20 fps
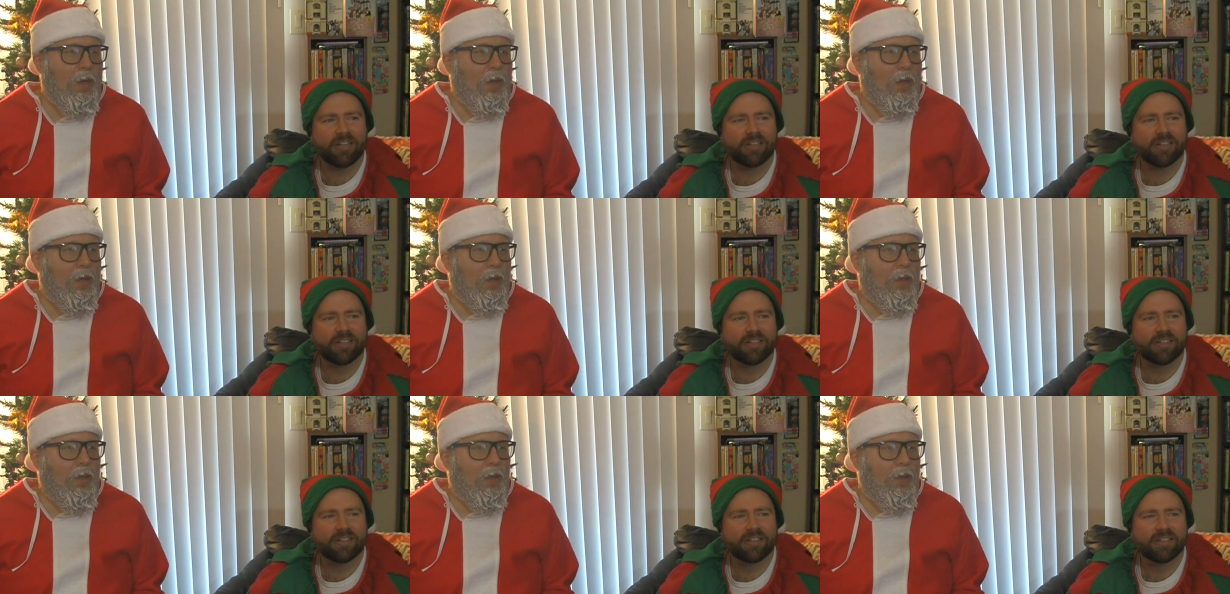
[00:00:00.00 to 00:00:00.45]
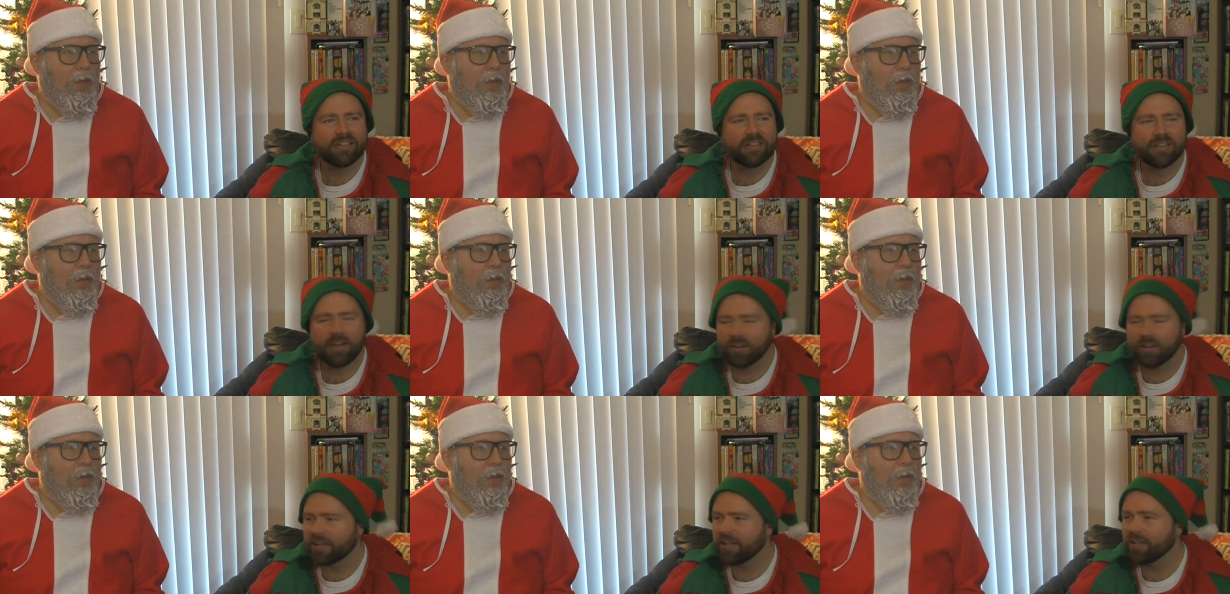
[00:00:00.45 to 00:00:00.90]
Speaker 1: Yes, yes
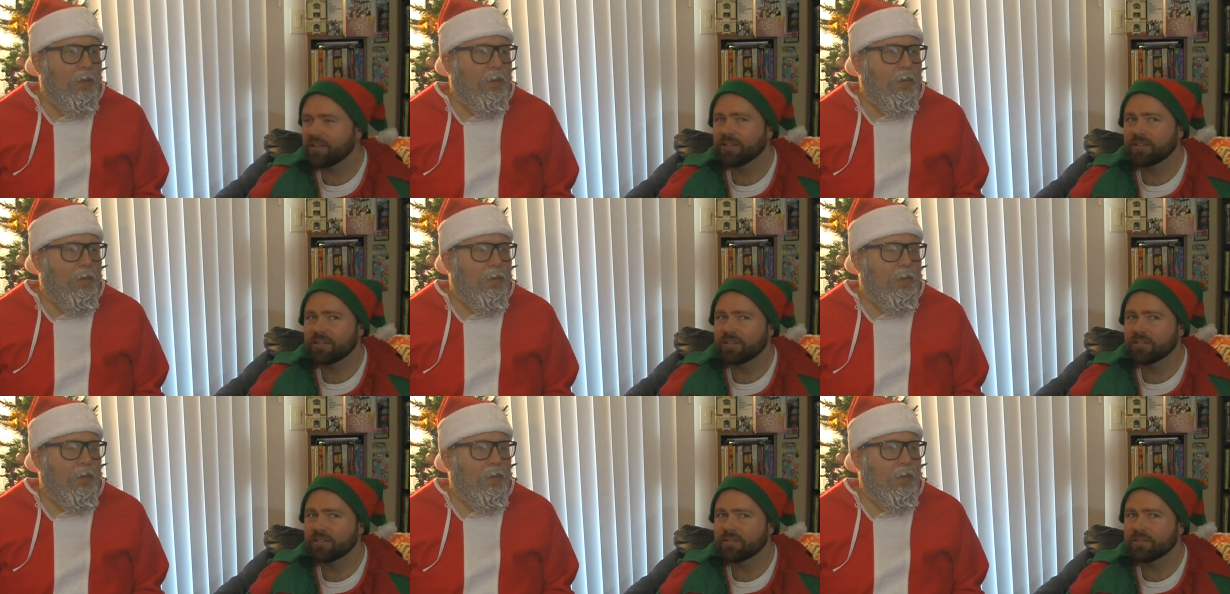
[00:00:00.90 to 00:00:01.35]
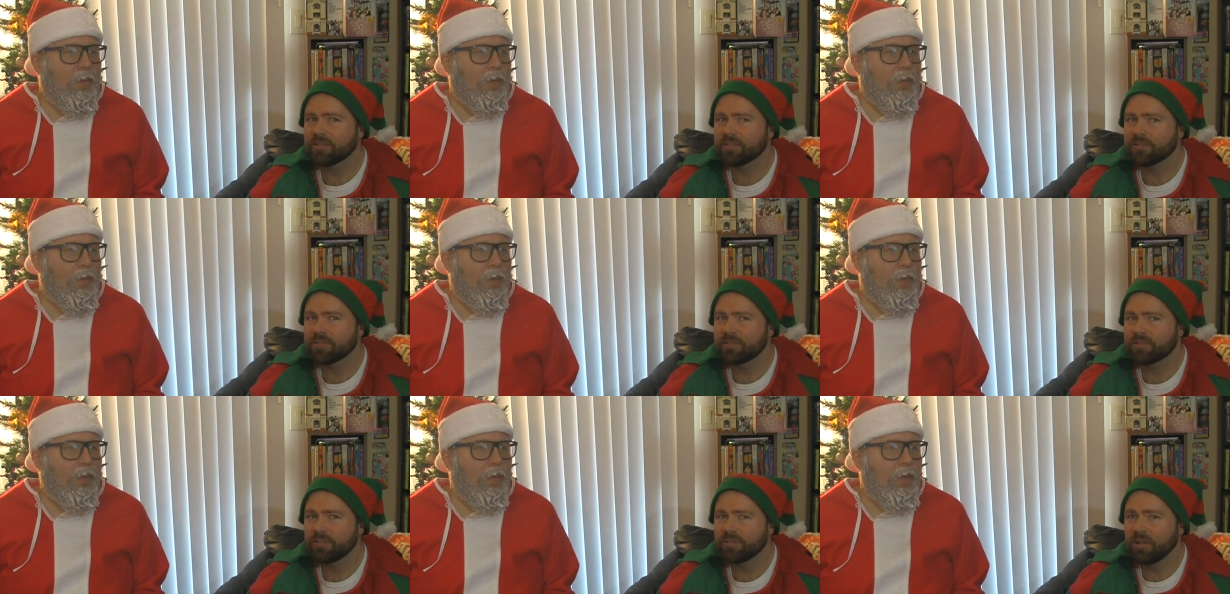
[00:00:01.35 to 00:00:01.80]
okay. we are
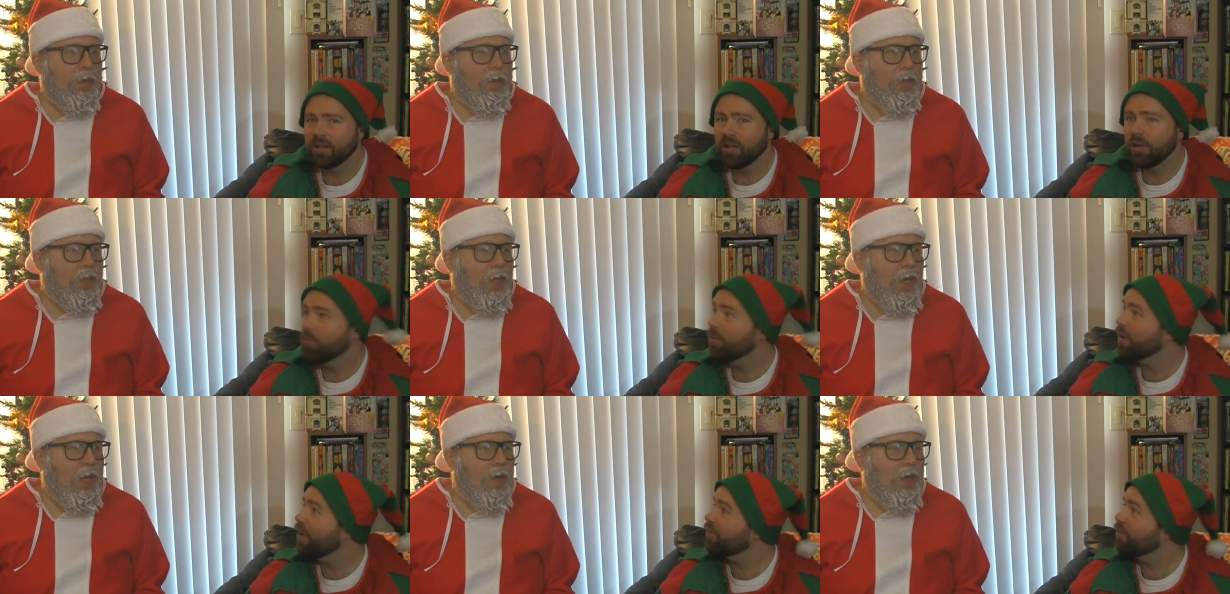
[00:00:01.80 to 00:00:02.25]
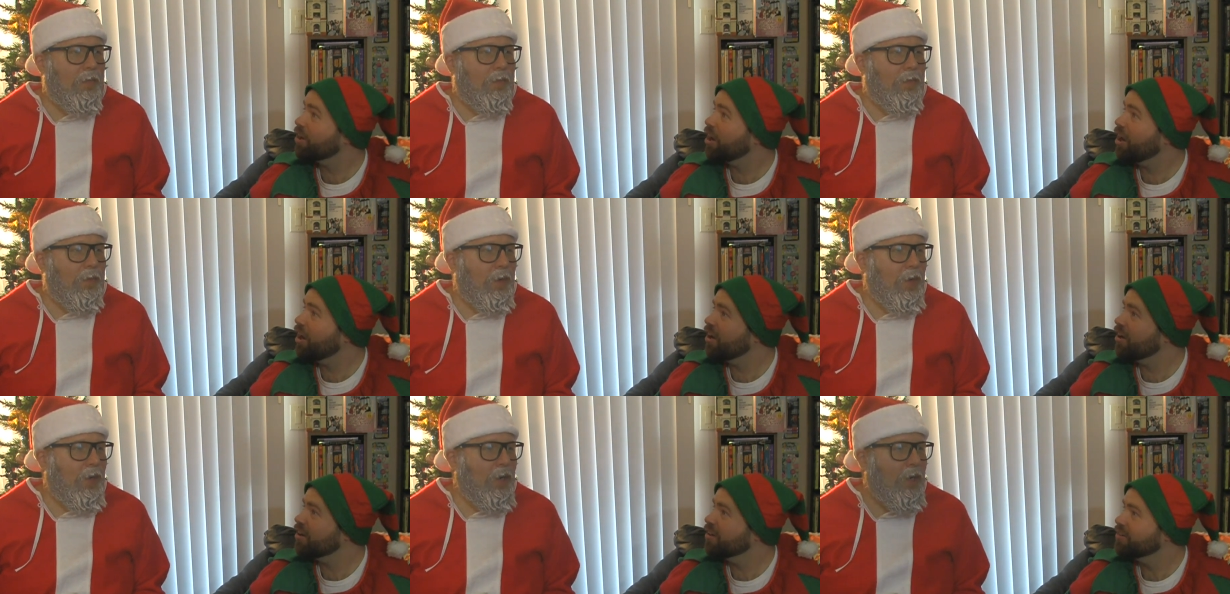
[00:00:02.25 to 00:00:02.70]
we have a
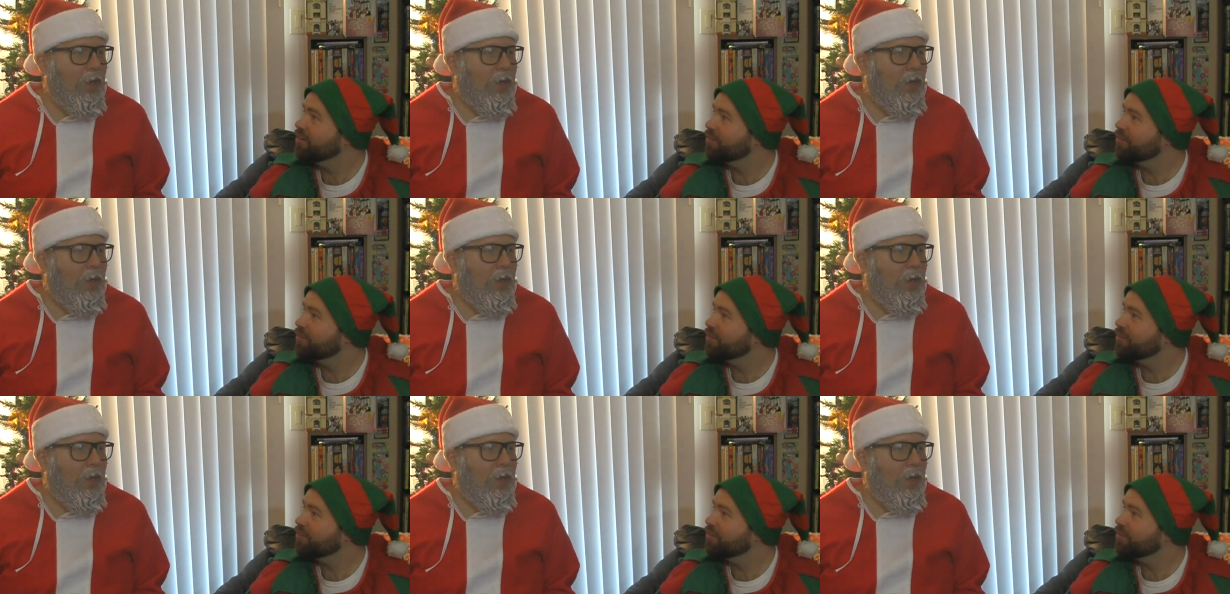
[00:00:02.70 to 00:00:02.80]
call.